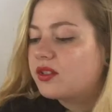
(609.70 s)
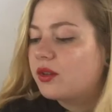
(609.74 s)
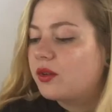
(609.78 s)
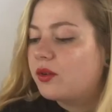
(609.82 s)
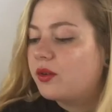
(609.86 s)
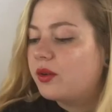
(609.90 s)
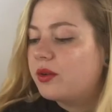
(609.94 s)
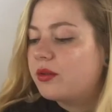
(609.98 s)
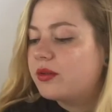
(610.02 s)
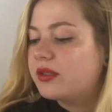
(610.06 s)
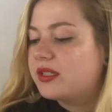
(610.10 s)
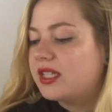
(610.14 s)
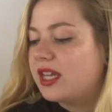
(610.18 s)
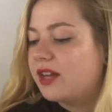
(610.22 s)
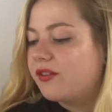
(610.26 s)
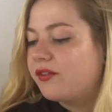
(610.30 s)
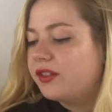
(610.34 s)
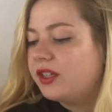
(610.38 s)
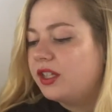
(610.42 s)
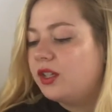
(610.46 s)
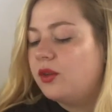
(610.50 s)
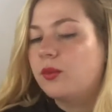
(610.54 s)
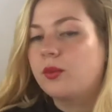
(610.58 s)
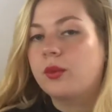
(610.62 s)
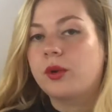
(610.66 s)
So it was
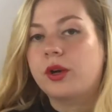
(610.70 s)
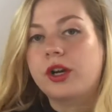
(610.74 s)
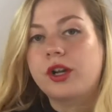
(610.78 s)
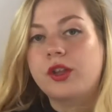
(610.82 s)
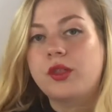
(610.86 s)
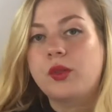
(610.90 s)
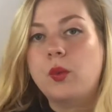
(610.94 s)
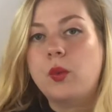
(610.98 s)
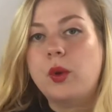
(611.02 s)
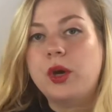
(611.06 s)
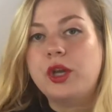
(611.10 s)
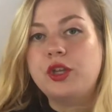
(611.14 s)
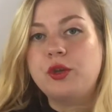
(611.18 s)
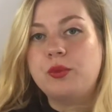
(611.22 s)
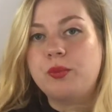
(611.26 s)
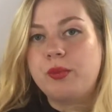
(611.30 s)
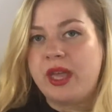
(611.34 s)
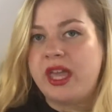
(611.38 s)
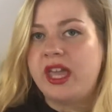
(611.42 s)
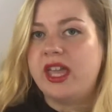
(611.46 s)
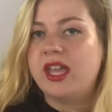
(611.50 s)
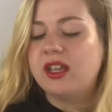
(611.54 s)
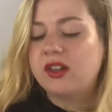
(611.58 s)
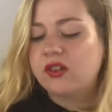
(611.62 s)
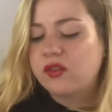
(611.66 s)
definitely worth what you
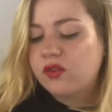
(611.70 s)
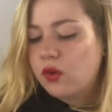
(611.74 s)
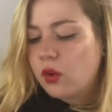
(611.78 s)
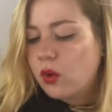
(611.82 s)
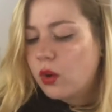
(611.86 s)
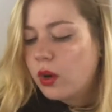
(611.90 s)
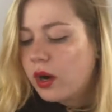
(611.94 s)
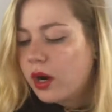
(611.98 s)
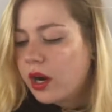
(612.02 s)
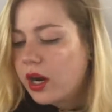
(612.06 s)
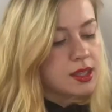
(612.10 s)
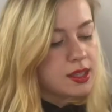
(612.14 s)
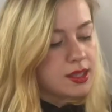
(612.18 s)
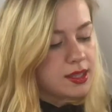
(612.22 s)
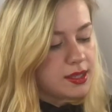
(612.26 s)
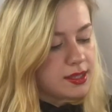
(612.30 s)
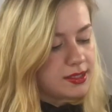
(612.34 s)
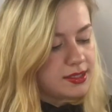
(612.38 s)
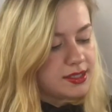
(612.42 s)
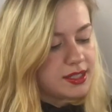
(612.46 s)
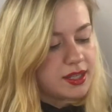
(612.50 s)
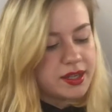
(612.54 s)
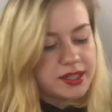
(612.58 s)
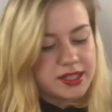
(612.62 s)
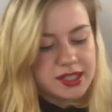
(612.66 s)
paid for.
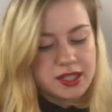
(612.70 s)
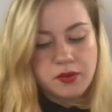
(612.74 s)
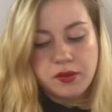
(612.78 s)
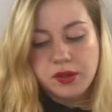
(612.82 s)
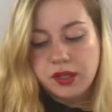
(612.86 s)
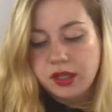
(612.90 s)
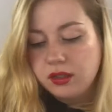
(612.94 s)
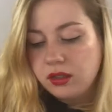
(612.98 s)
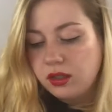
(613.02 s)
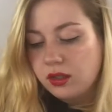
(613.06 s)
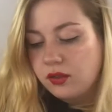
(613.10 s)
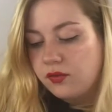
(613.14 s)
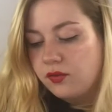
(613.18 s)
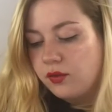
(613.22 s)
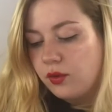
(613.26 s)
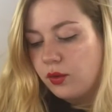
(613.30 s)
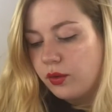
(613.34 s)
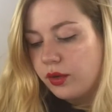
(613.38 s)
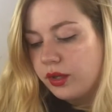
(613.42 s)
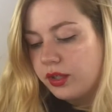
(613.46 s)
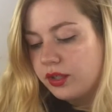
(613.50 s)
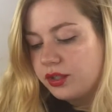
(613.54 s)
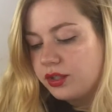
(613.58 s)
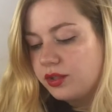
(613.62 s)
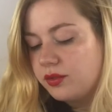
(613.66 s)
Now I definitely look
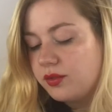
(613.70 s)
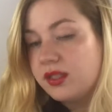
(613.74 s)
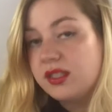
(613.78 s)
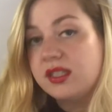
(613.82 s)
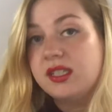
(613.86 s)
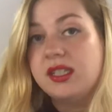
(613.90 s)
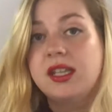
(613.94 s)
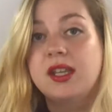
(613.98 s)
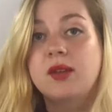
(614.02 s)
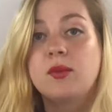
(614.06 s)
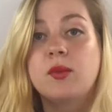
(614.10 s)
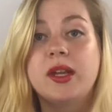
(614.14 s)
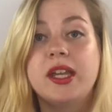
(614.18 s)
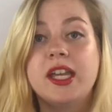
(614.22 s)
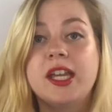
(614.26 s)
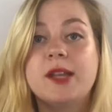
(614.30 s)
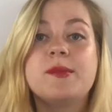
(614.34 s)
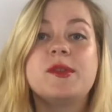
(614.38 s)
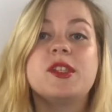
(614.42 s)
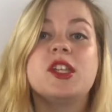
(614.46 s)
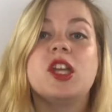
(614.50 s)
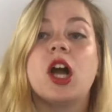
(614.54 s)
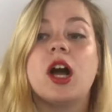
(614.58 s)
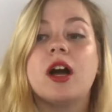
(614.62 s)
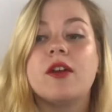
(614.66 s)
forward to seeing what
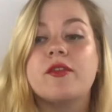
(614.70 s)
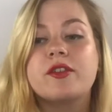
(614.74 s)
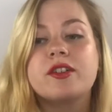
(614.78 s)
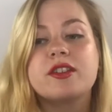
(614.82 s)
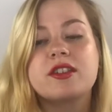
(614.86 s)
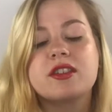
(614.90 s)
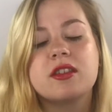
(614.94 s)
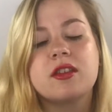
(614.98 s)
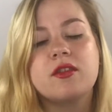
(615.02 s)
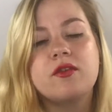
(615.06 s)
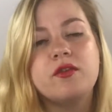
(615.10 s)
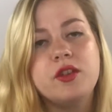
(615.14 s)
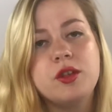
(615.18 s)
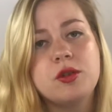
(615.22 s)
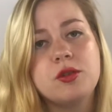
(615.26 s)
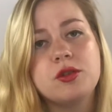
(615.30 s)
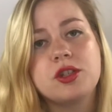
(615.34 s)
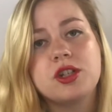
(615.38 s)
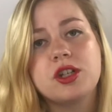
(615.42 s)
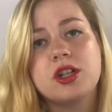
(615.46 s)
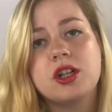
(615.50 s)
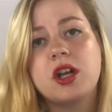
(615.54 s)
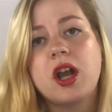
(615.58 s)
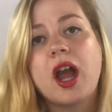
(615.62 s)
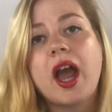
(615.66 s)
IPSY offers in the
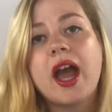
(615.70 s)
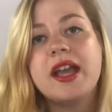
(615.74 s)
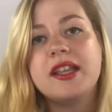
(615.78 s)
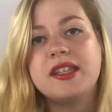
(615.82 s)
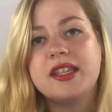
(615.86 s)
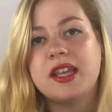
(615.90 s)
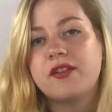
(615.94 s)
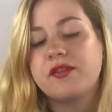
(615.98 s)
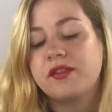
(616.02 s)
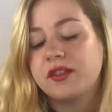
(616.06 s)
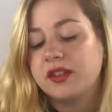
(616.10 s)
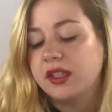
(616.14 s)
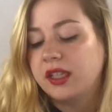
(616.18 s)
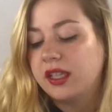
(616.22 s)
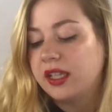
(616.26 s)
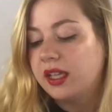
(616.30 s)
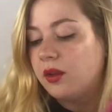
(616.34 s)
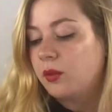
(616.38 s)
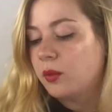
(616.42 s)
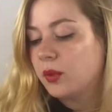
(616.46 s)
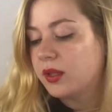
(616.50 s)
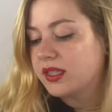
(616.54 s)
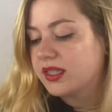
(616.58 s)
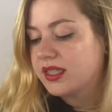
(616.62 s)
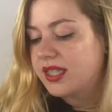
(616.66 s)
future. I definitely
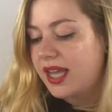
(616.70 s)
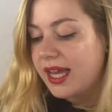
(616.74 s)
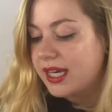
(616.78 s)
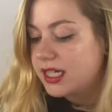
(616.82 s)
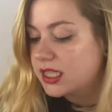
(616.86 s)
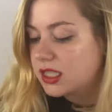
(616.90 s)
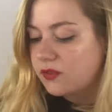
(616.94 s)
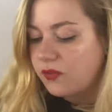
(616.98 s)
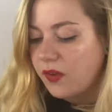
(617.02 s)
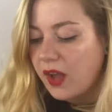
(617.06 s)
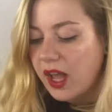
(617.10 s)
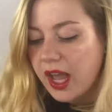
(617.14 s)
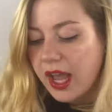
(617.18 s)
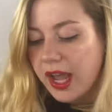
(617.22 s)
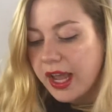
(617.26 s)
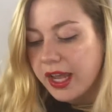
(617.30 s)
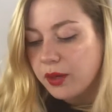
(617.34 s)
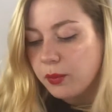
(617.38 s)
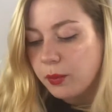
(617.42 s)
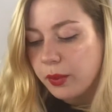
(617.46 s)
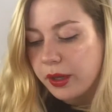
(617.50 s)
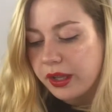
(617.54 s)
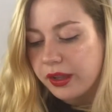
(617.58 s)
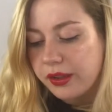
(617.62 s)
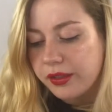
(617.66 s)
was
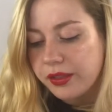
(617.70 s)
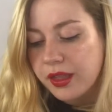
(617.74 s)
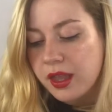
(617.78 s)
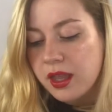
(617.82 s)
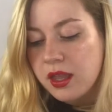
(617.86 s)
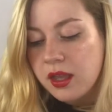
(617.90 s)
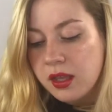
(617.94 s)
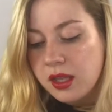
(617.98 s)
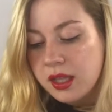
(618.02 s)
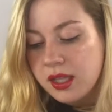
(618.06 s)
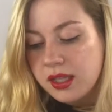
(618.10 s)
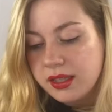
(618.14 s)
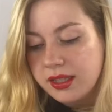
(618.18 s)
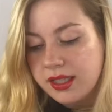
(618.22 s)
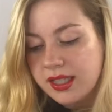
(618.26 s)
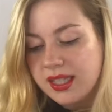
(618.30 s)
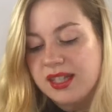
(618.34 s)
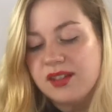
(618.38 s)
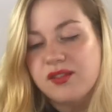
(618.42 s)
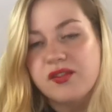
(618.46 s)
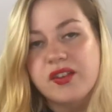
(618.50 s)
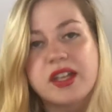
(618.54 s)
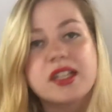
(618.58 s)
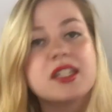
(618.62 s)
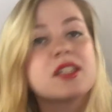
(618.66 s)
satisfied with the
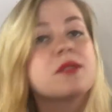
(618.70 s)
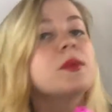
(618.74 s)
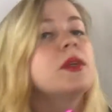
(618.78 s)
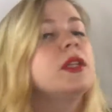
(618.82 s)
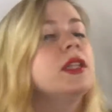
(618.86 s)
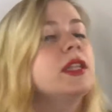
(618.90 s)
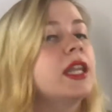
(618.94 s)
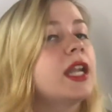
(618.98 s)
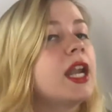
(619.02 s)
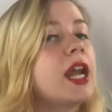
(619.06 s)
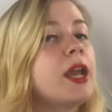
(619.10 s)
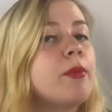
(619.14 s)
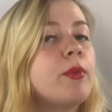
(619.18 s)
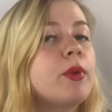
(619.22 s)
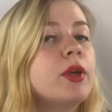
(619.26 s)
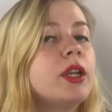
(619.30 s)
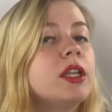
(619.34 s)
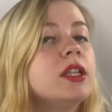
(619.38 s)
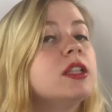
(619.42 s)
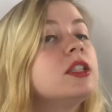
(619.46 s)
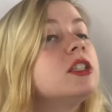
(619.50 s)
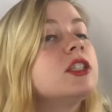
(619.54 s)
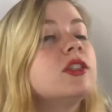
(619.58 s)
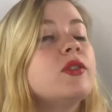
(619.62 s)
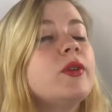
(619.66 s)
investment that I put
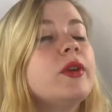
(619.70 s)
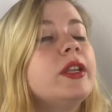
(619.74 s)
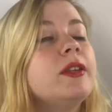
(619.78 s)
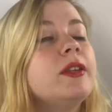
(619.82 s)
into